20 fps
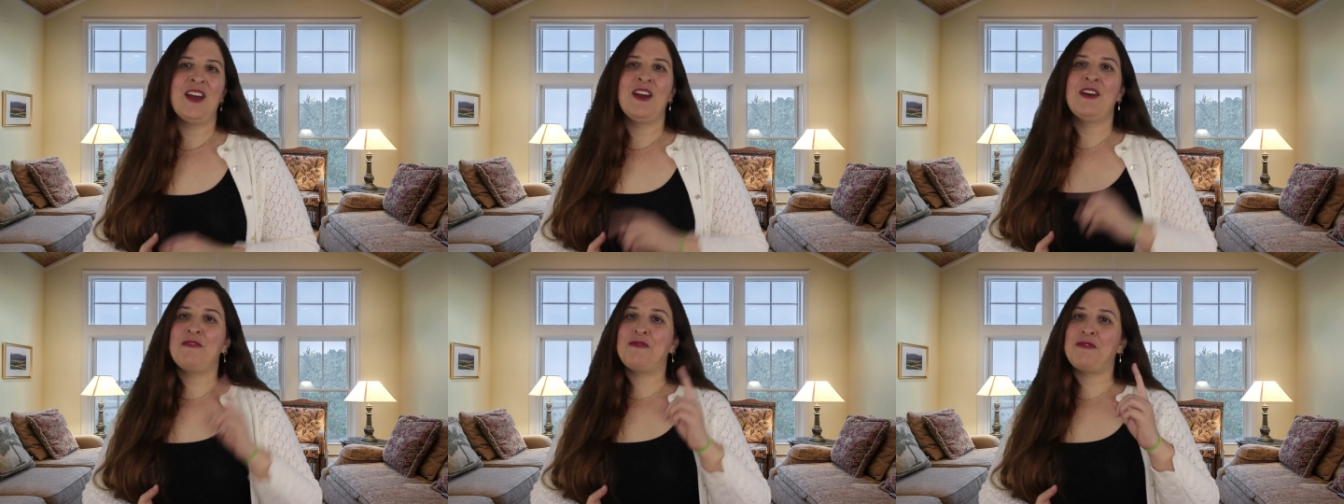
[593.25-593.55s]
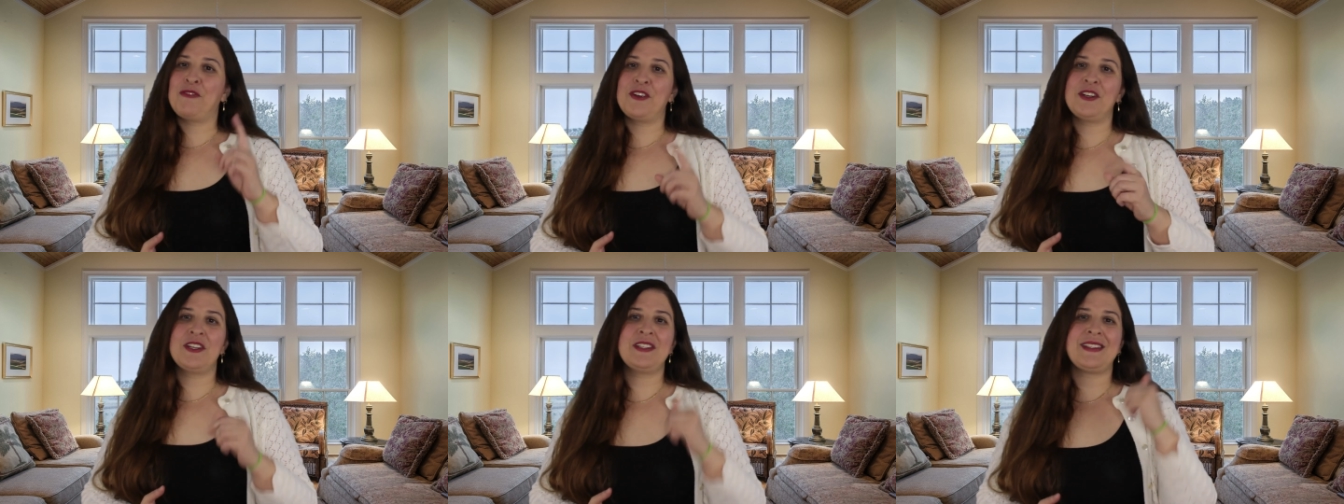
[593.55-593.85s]

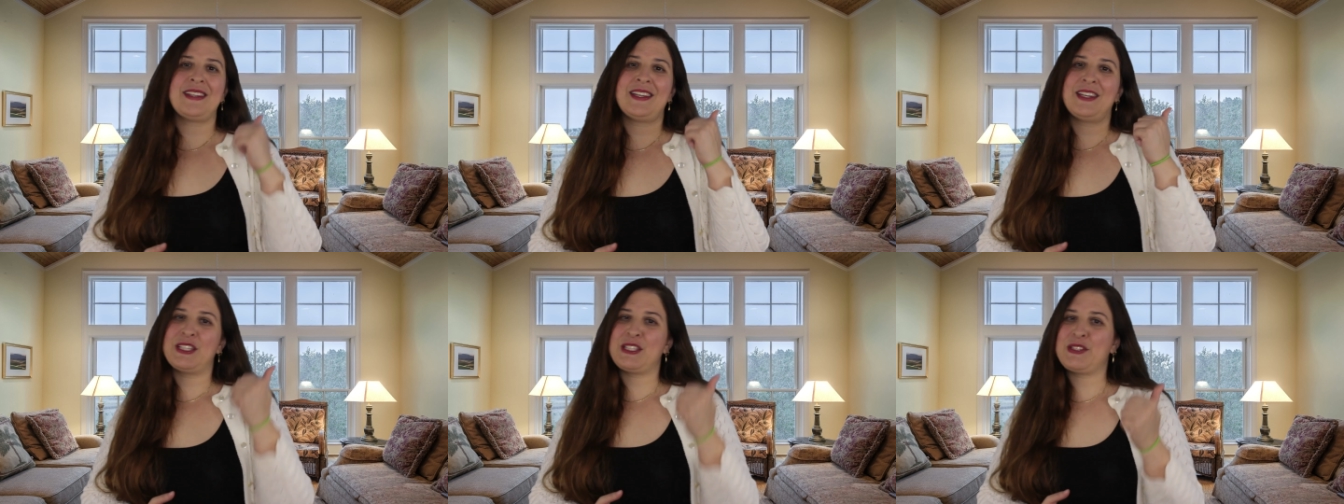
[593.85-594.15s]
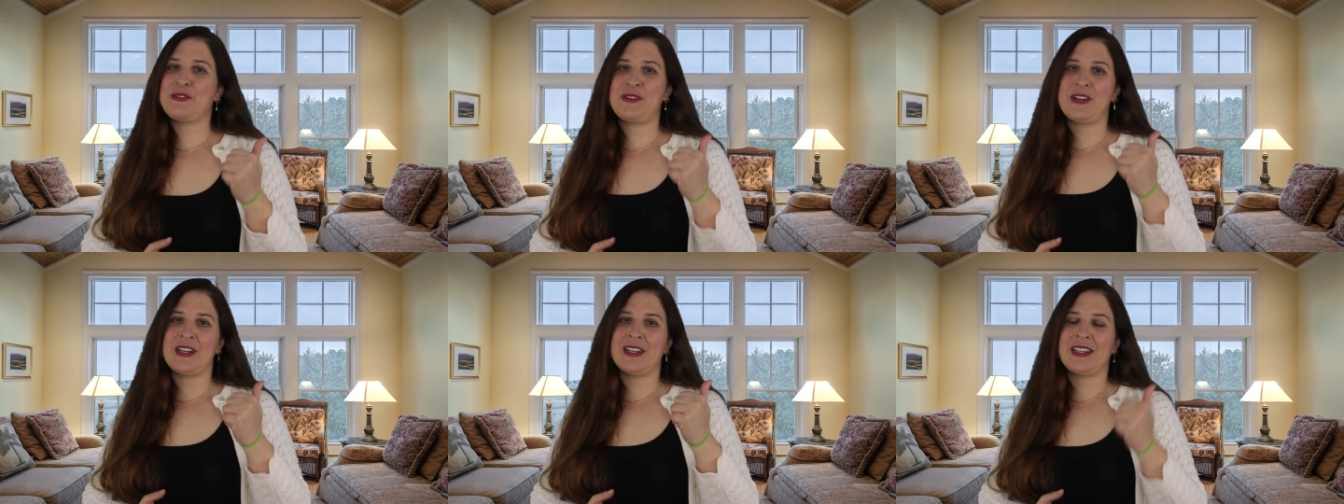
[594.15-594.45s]
First, it's
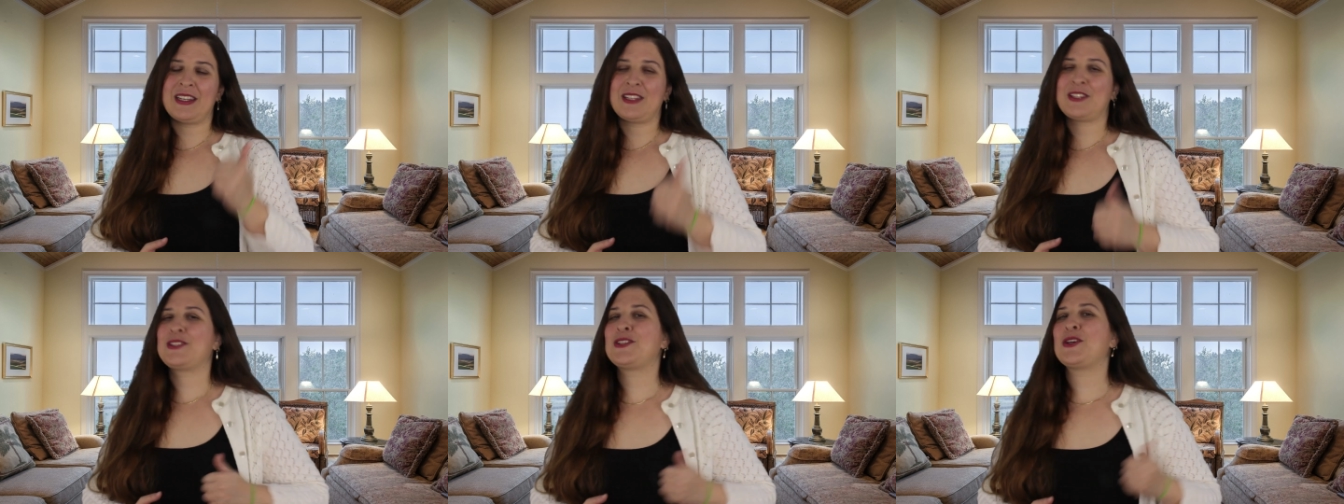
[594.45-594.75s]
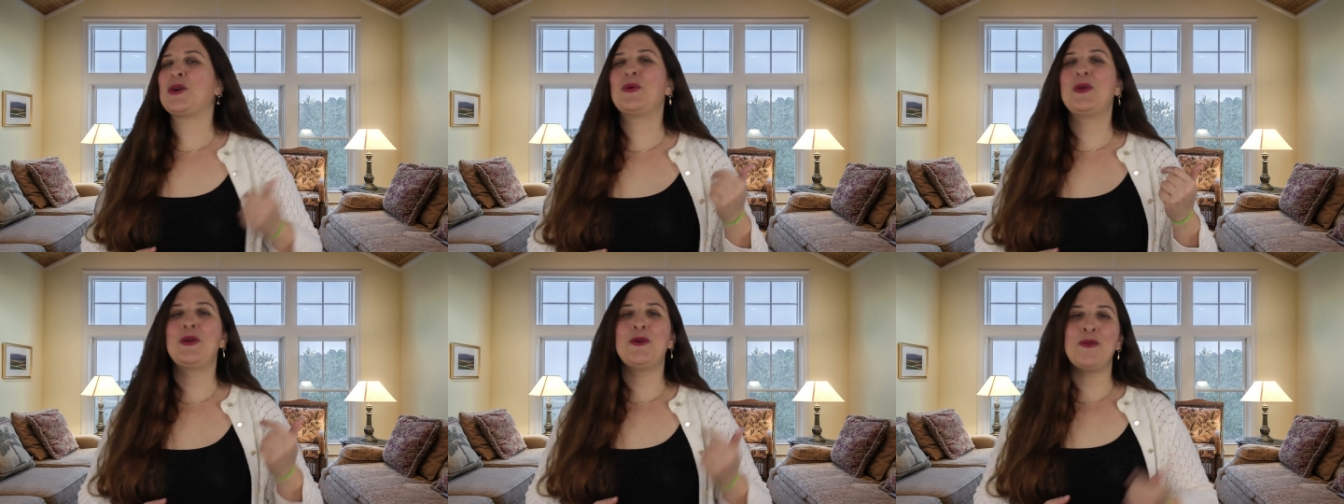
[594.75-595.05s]
funny.
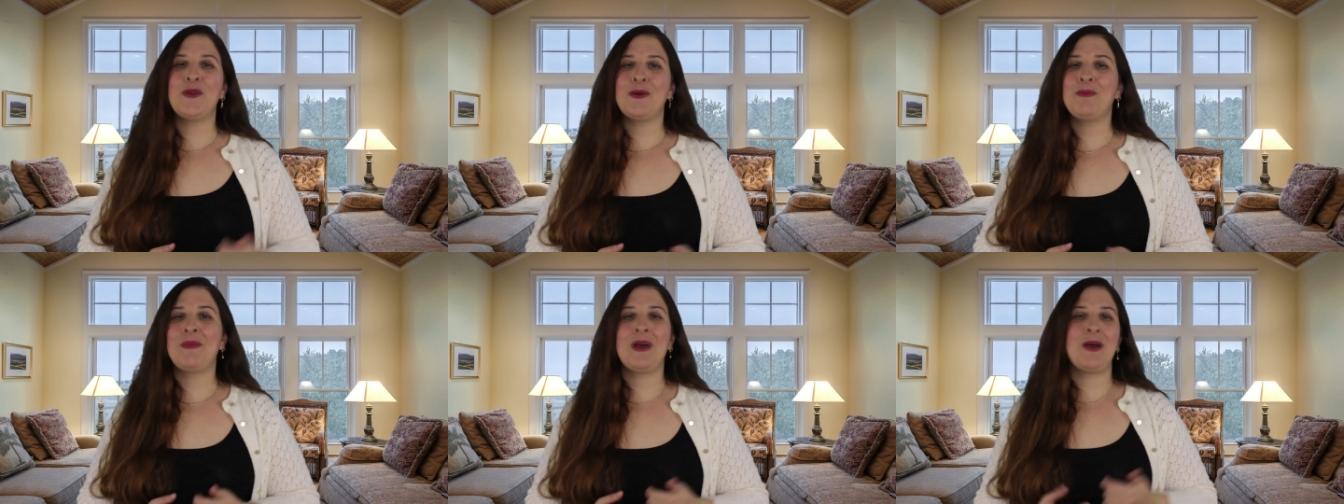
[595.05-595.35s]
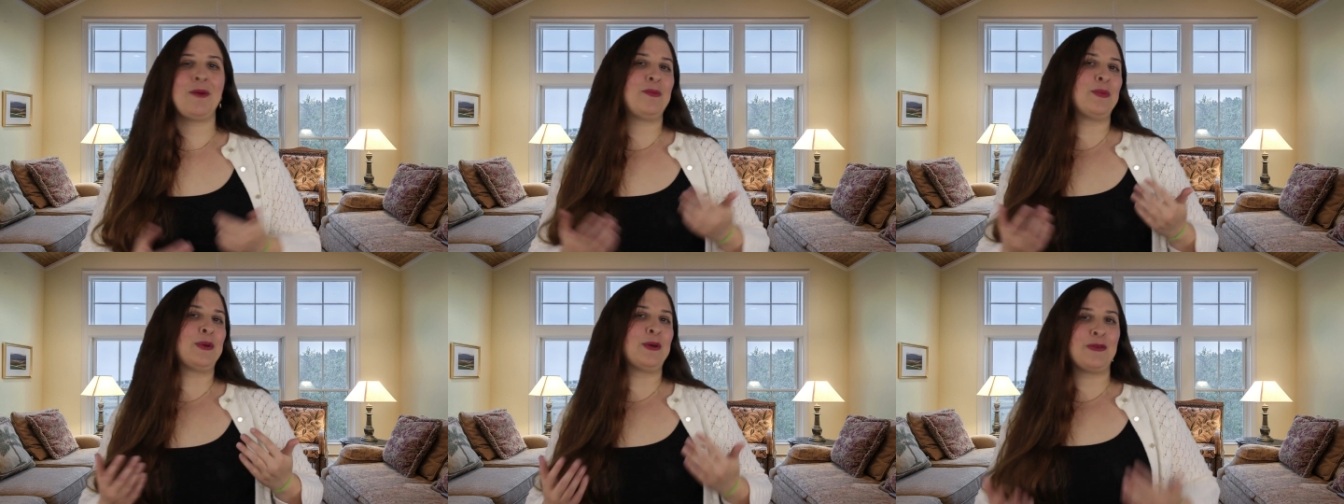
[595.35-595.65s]
So we
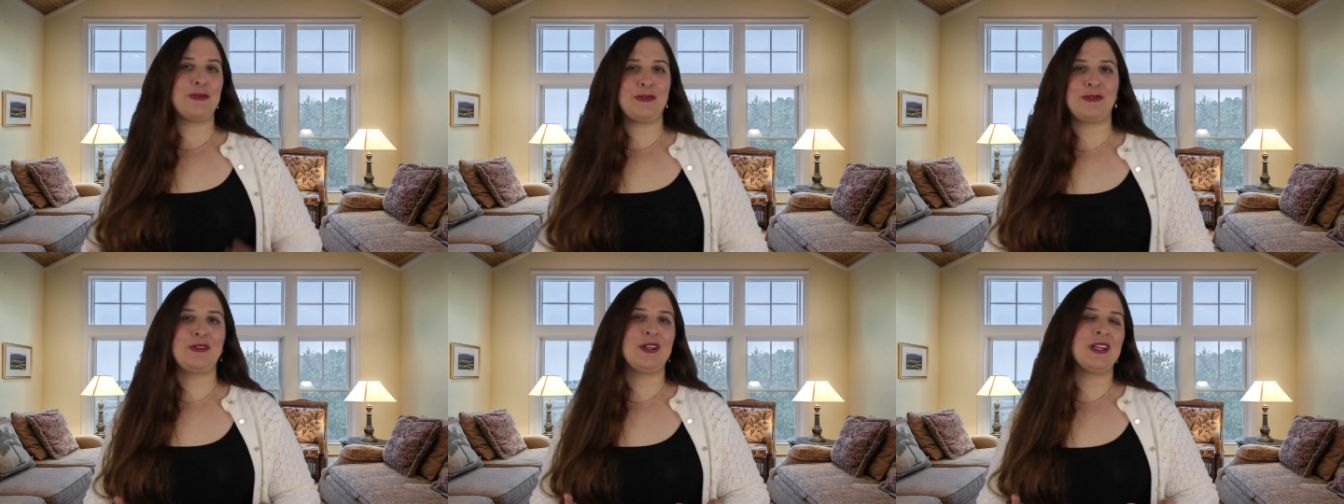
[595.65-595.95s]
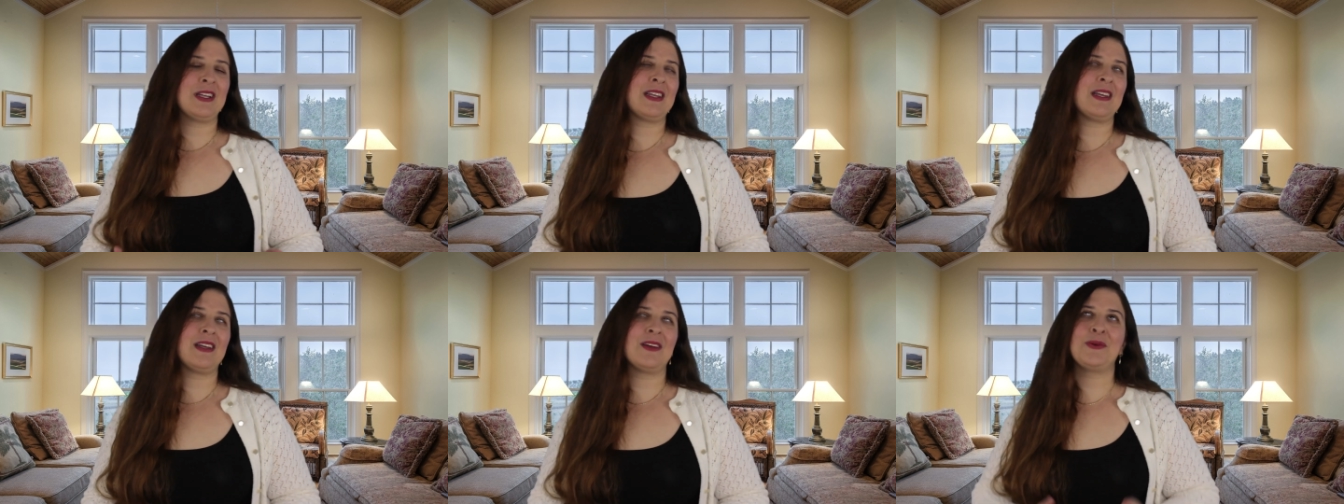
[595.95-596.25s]
remember
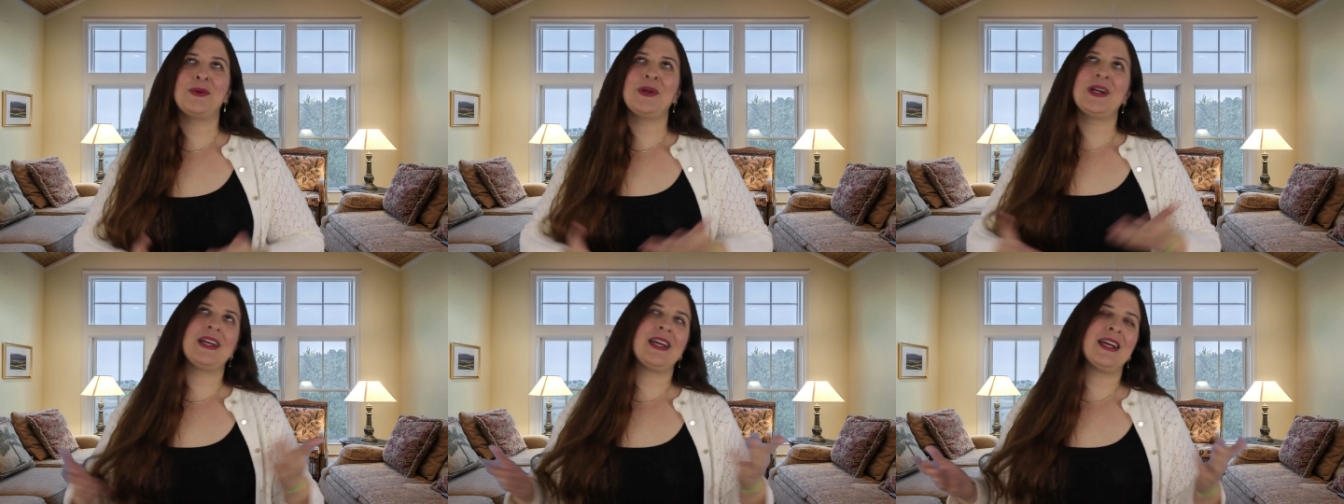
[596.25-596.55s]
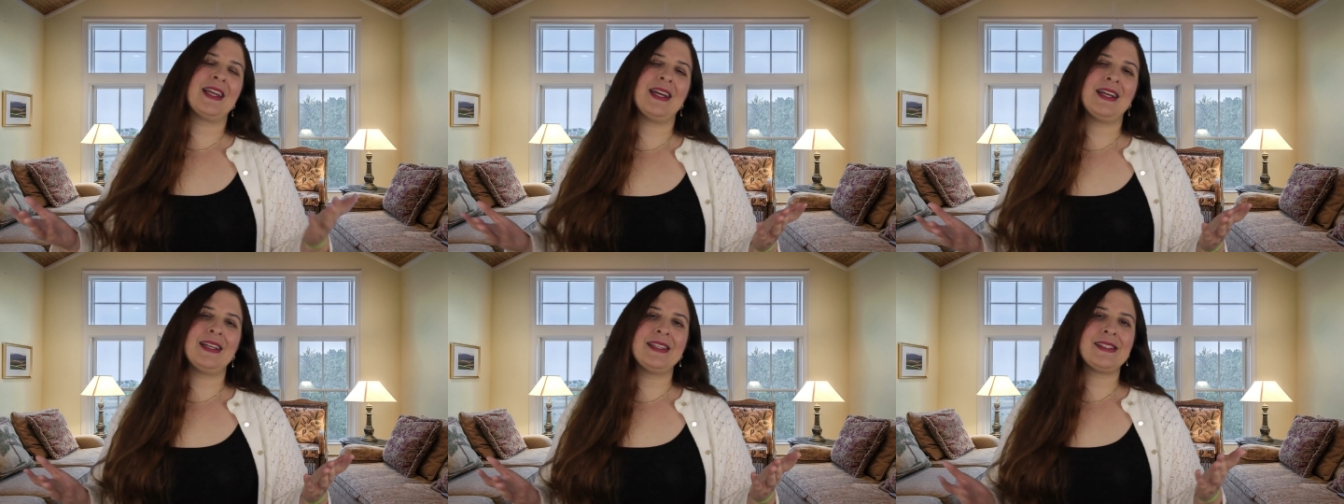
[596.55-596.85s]
funny. What
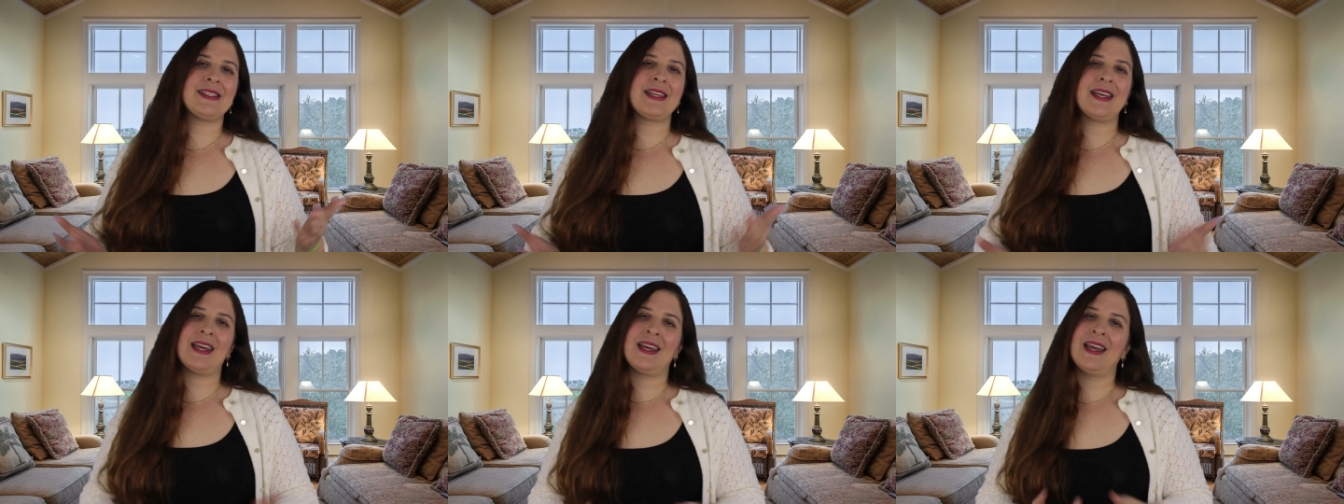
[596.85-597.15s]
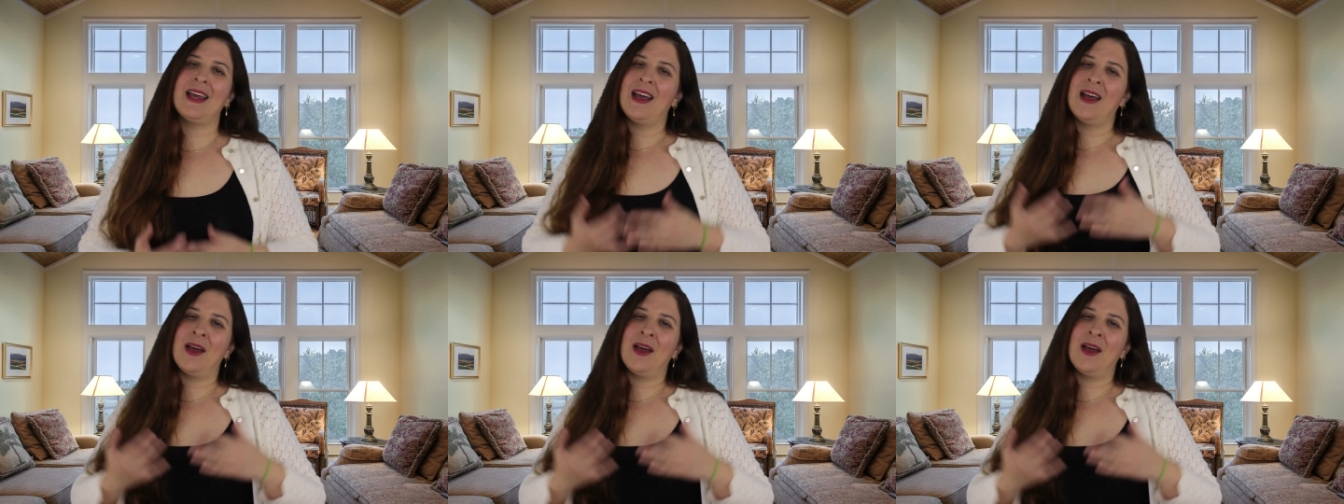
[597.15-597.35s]
can I say?